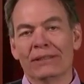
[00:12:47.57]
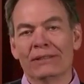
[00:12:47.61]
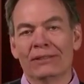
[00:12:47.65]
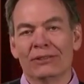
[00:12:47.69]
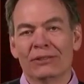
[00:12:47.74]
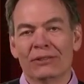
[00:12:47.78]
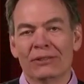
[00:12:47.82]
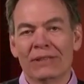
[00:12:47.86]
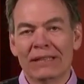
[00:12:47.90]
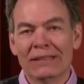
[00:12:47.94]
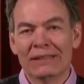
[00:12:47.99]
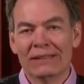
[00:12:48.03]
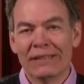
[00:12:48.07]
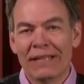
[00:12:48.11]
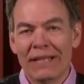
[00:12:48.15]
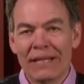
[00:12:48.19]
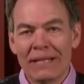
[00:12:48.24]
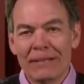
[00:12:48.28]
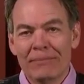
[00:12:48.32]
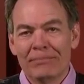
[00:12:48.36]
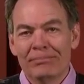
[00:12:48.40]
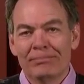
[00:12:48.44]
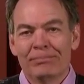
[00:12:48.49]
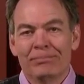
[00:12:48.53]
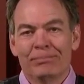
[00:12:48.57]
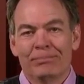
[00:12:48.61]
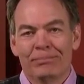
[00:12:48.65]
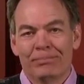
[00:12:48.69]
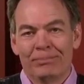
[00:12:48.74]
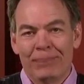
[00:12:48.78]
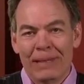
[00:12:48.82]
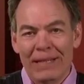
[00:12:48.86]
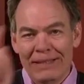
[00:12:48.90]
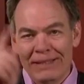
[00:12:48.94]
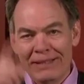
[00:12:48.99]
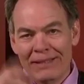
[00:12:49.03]
Until next time,
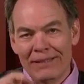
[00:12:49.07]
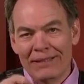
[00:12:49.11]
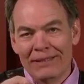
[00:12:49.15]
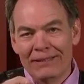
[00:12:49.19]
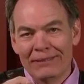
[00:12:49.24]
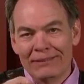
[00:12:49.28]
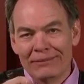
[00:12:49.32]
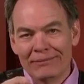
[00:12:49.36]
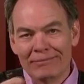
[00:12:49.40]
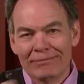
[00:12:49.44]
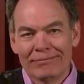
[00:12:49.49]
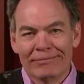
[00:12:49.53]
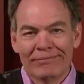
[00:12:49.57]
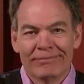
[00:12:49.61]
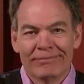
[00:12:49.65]
bye, y'all.